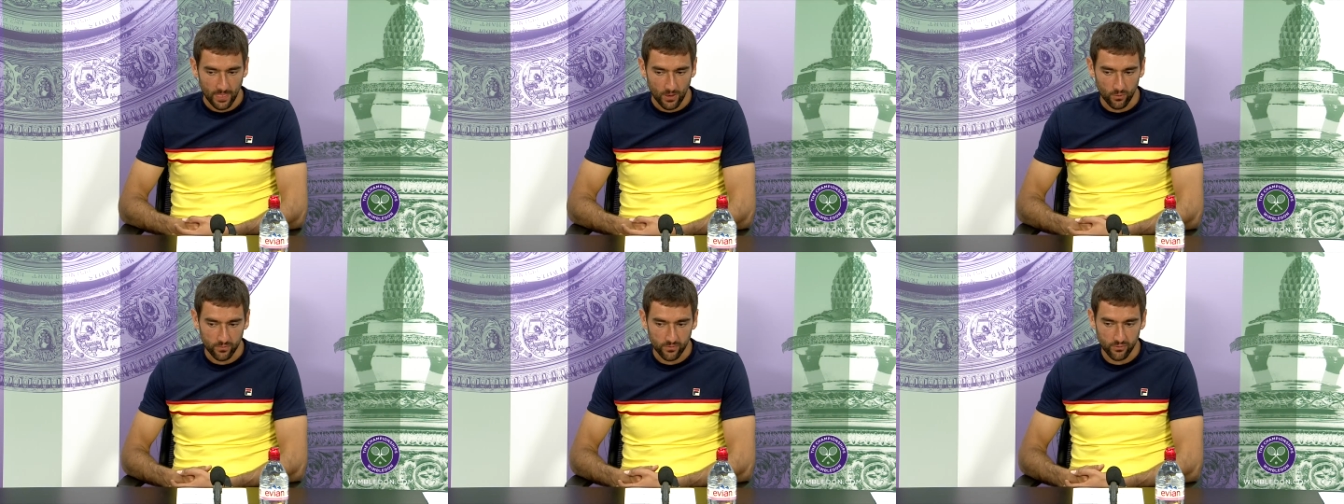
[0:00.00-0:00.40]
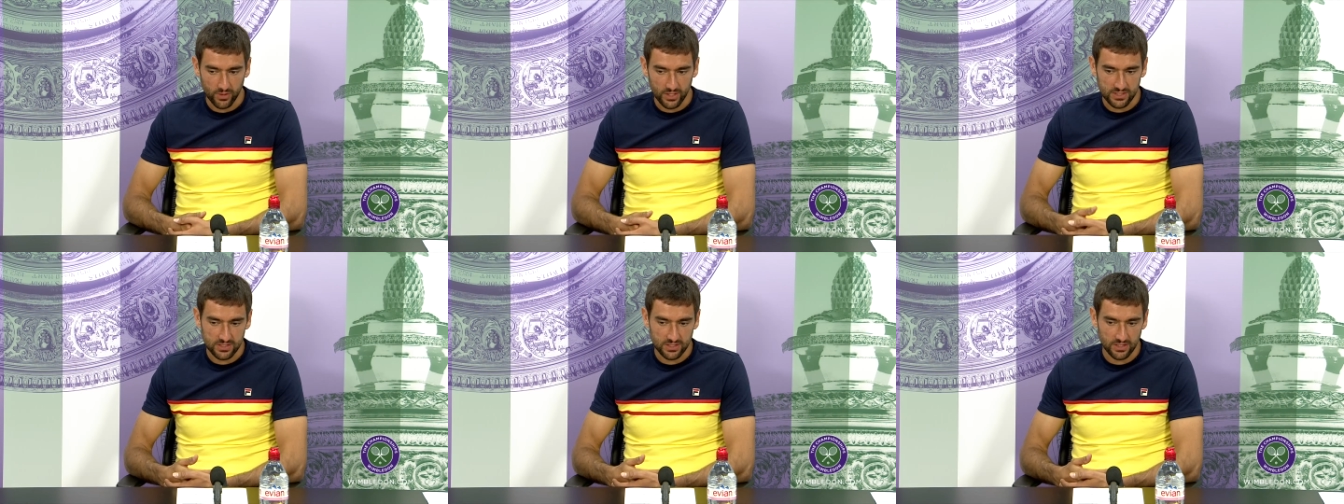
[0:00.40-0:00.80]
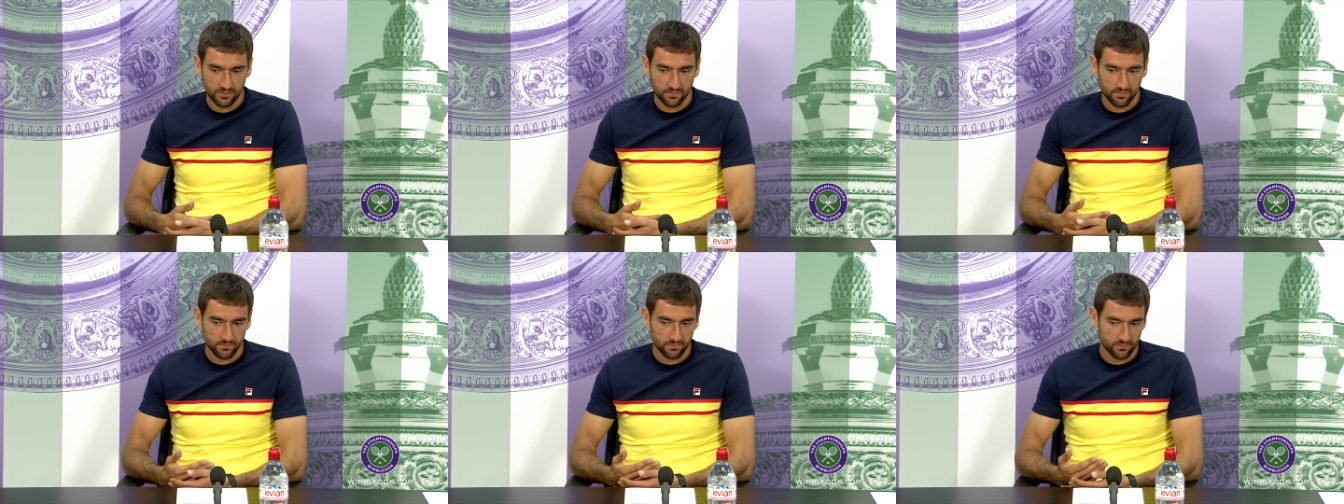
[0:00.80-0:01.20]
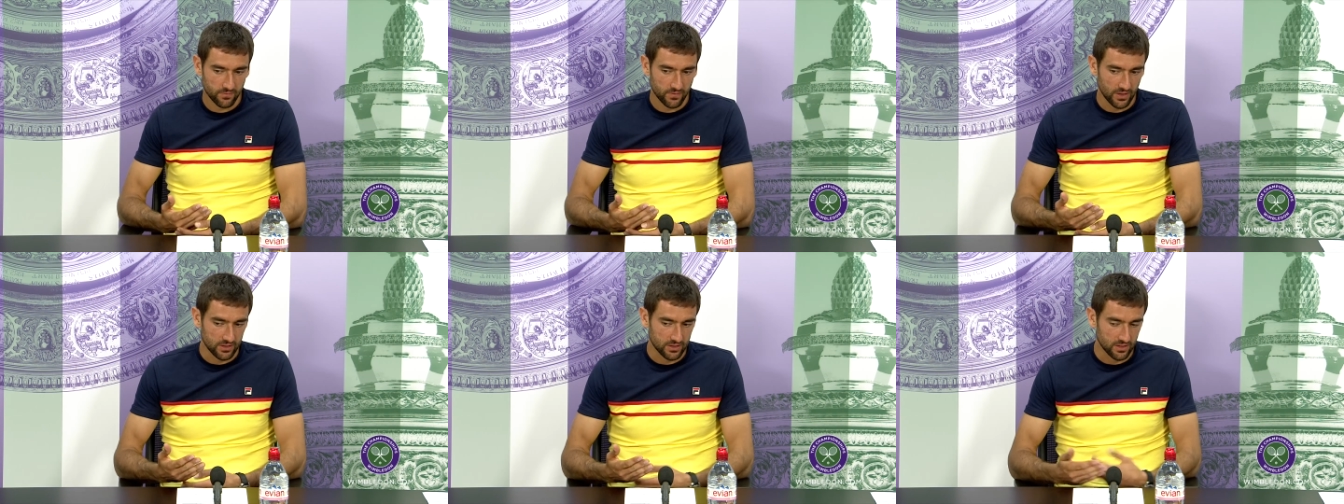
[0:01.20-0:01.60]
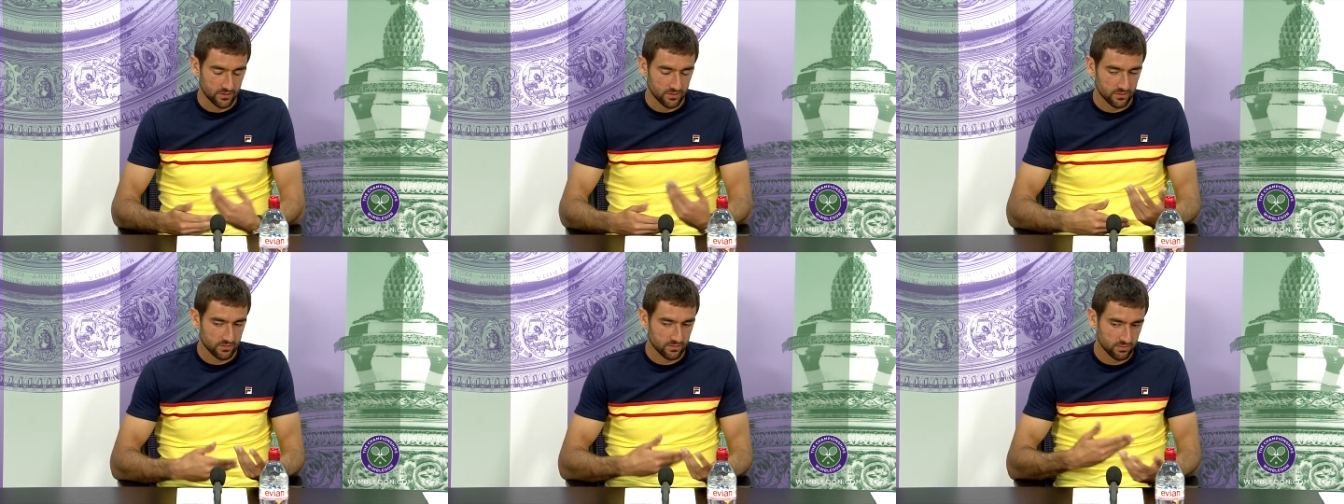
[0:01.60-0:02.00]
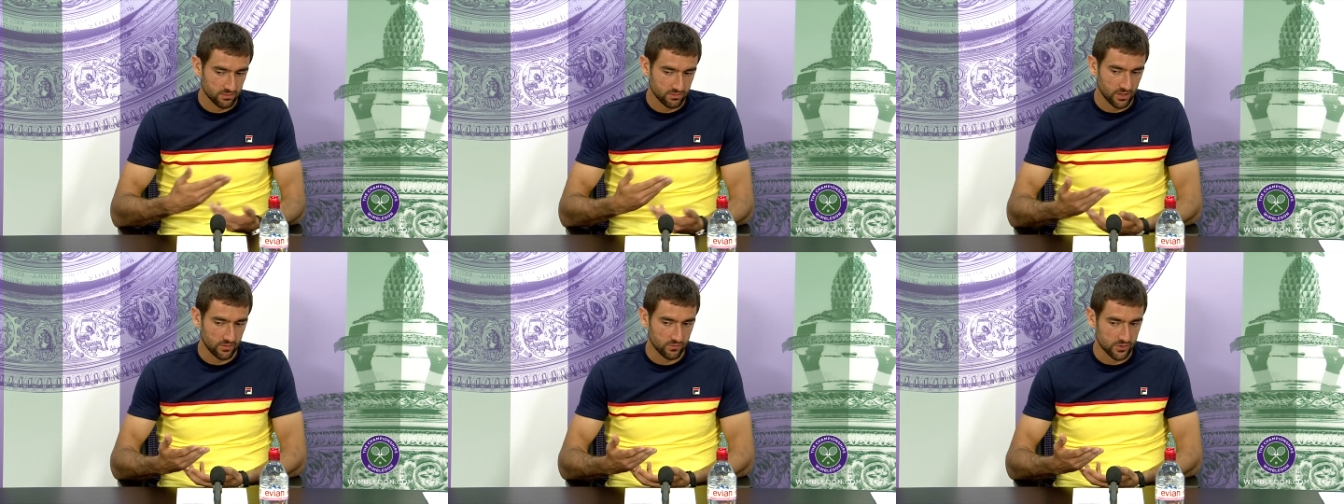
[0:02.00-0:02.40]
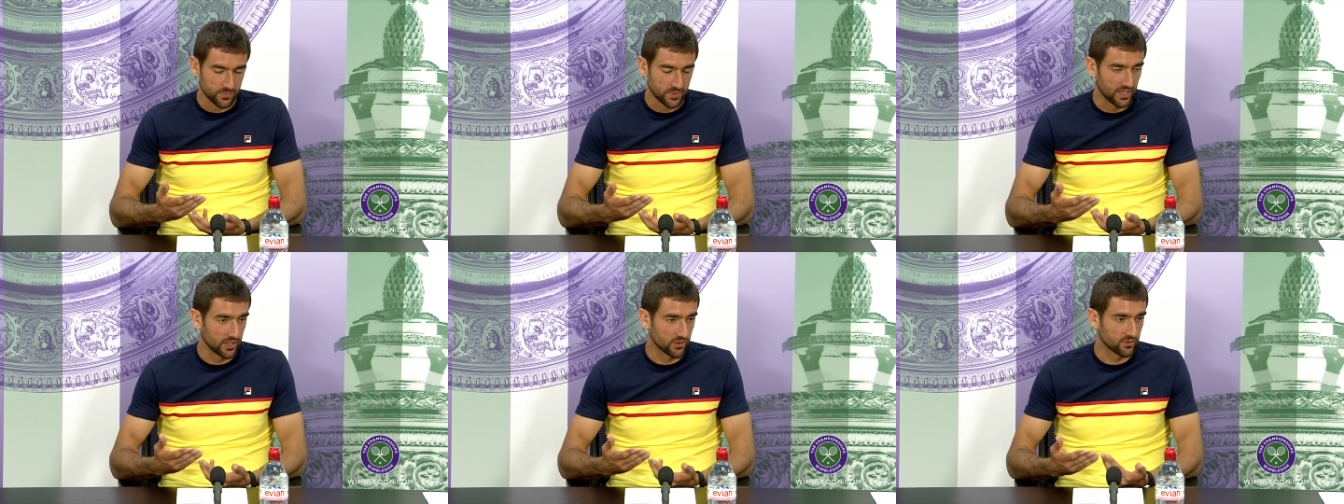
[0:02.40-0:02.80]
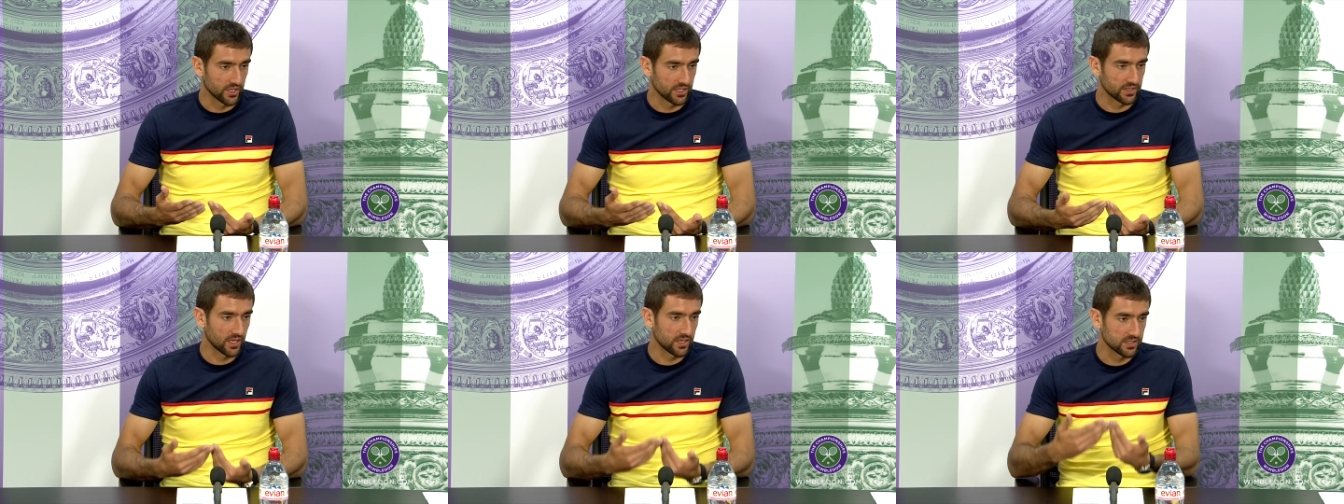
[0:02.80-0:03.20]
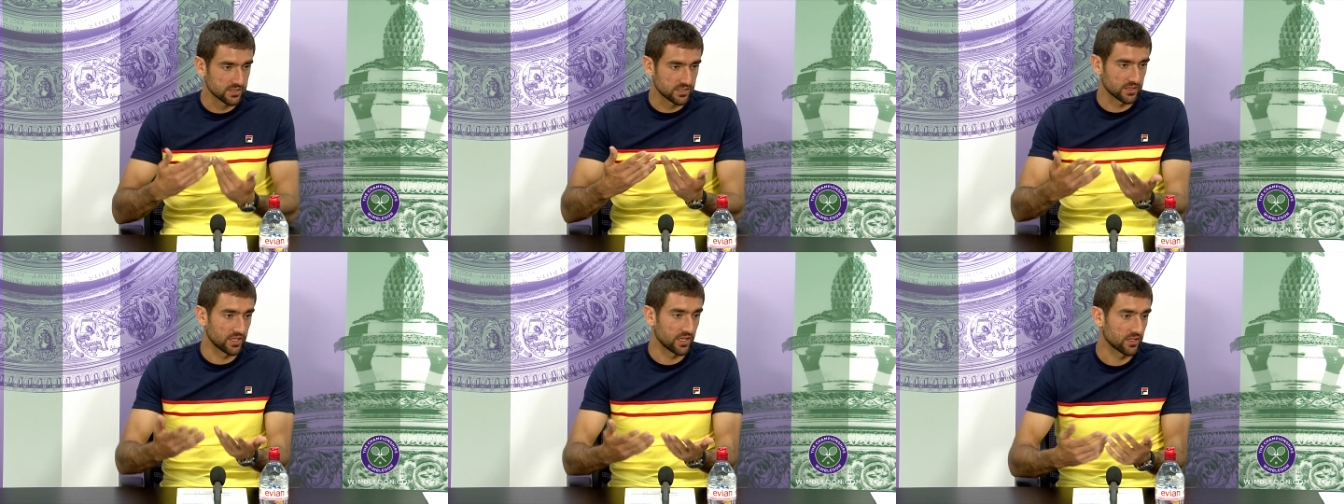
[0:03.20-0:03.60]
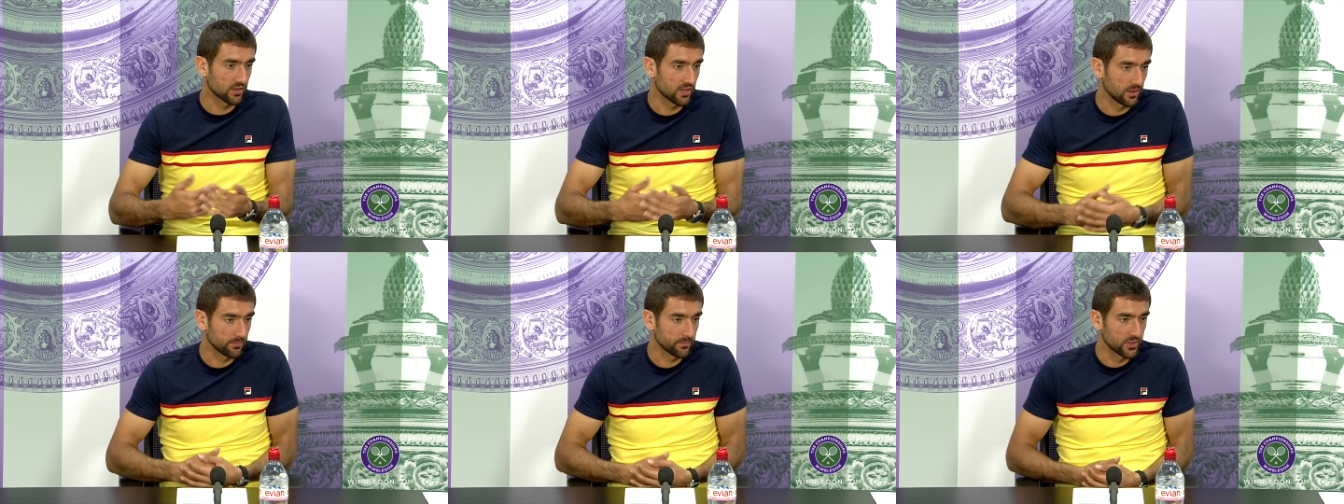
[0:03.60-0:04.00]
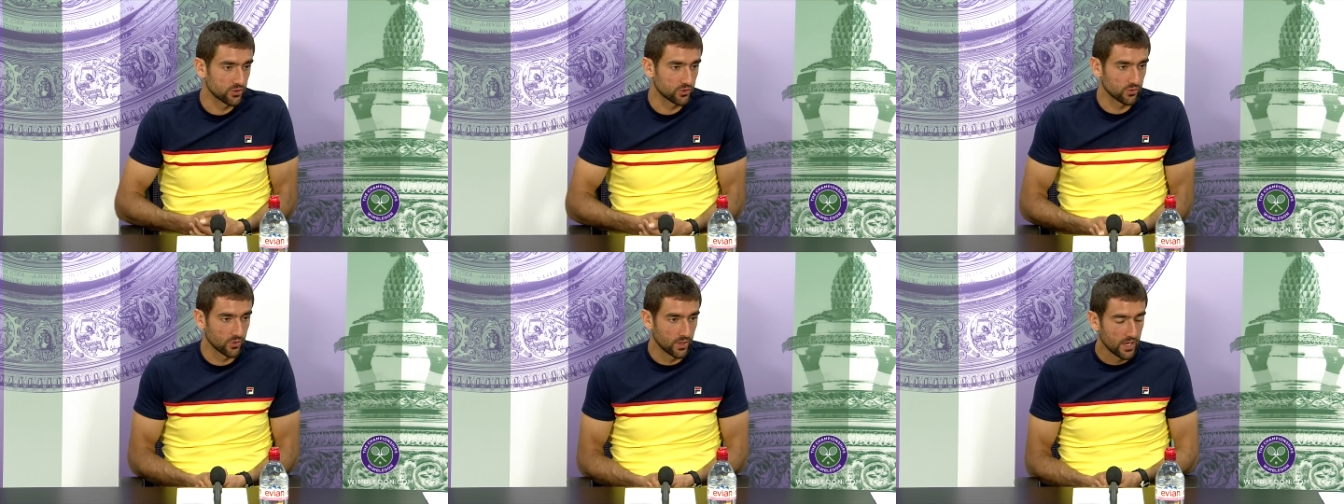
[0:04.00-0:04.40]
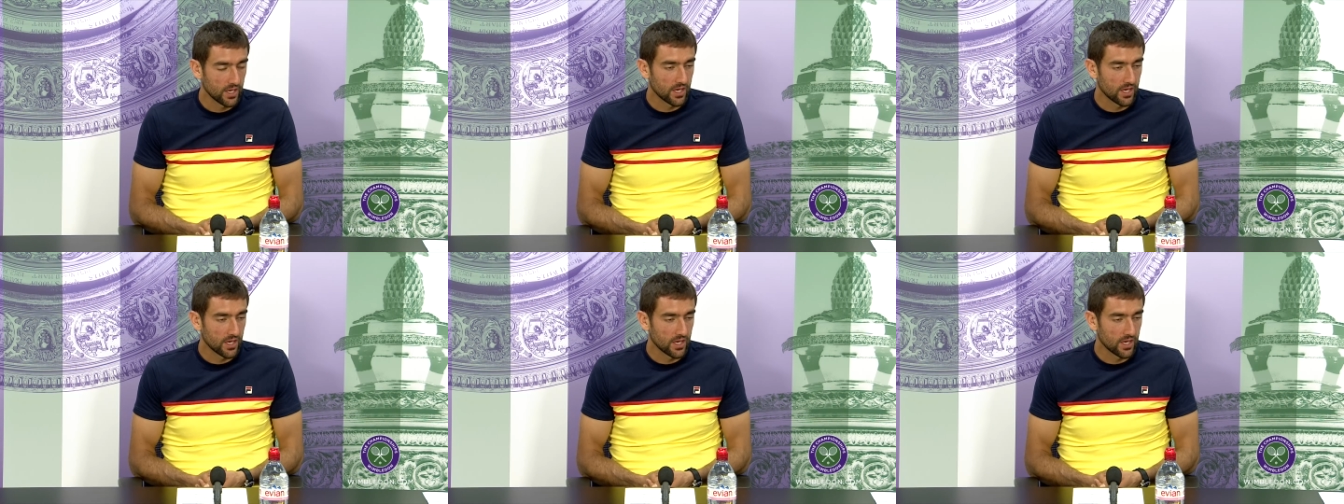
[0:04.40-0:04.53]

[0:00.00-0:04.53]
of Queen's, I felt that I was playing great tennis, and that helped me to